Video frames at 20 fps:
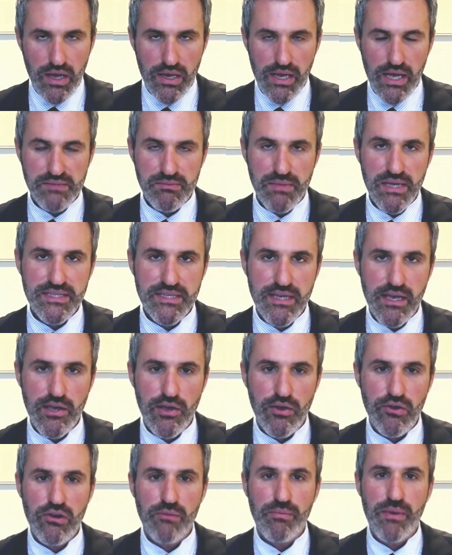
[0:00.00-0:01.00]
And as
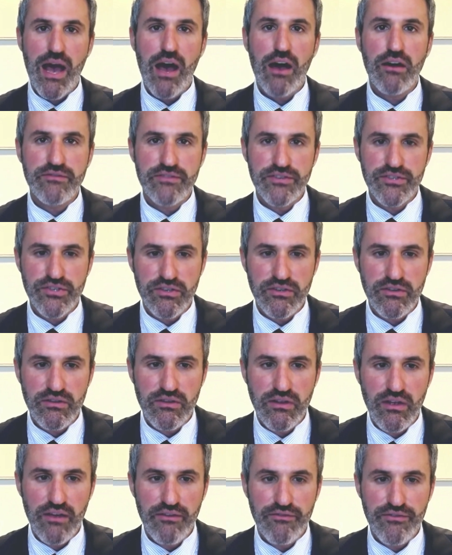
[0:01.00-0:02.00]
MedTech Europe, our
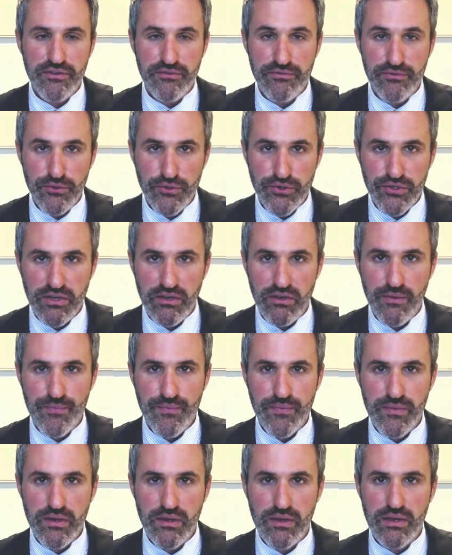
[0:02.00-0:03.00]
vision for the future
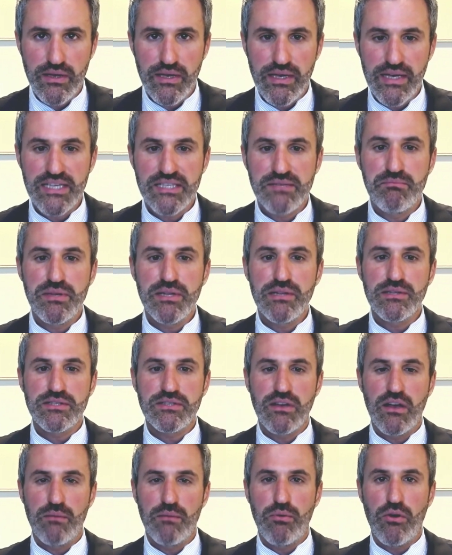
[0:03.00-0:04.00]
is
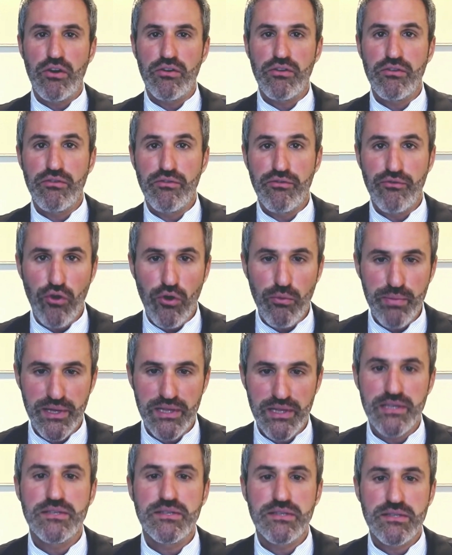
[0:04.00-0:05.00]
built upon
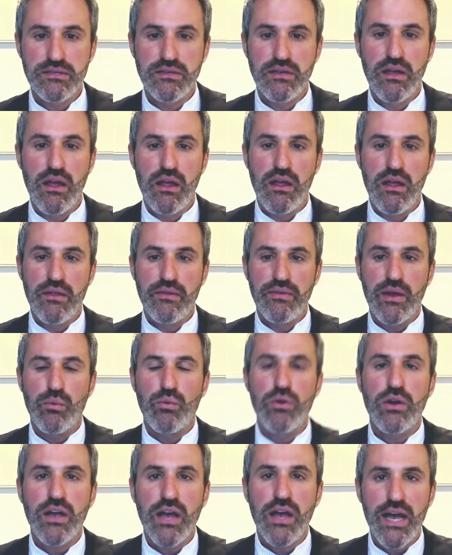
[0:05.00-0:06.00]
4 pillars
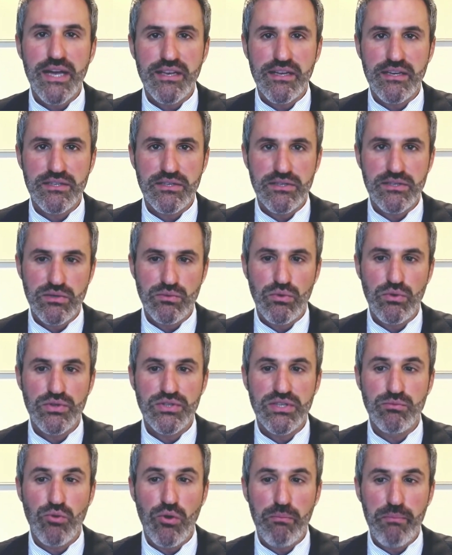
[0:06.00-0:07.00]
that will guide us
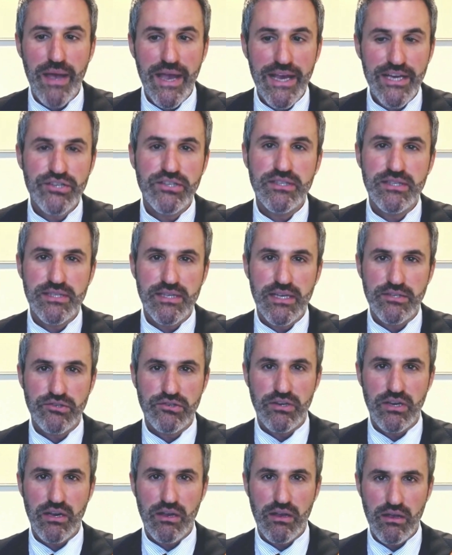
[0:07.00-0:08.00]
towards a more
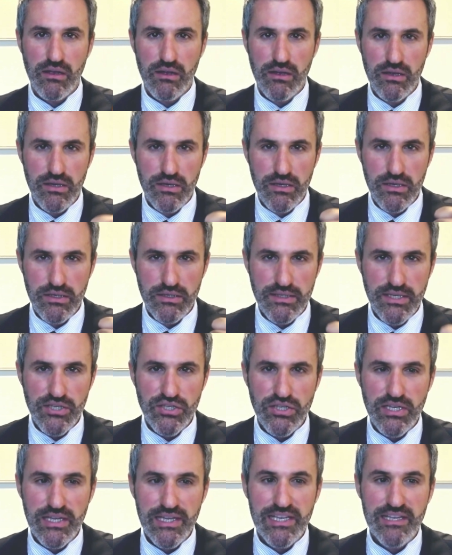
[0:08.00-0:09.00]
patient-centric,
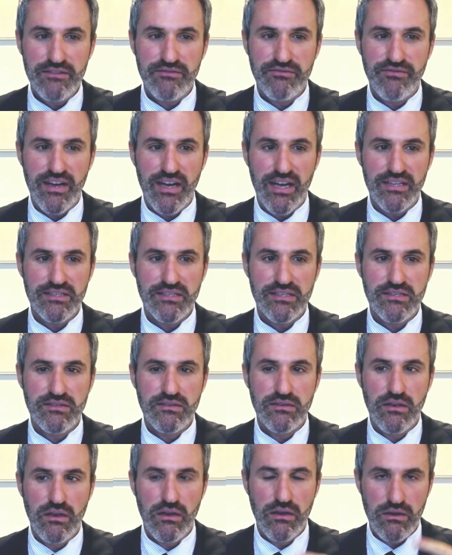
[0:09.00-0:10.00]
digitally
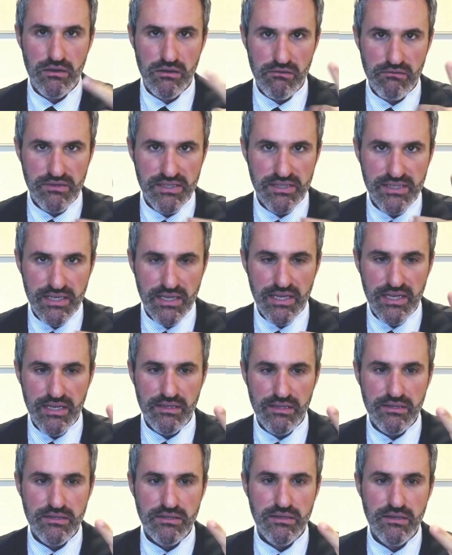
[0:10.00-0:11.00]
advanced,
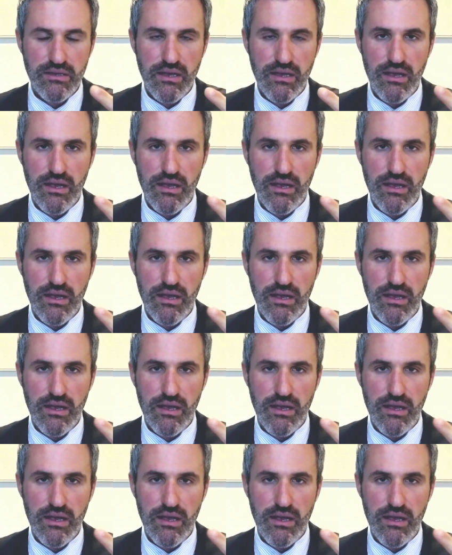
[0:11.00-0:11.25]
resilient,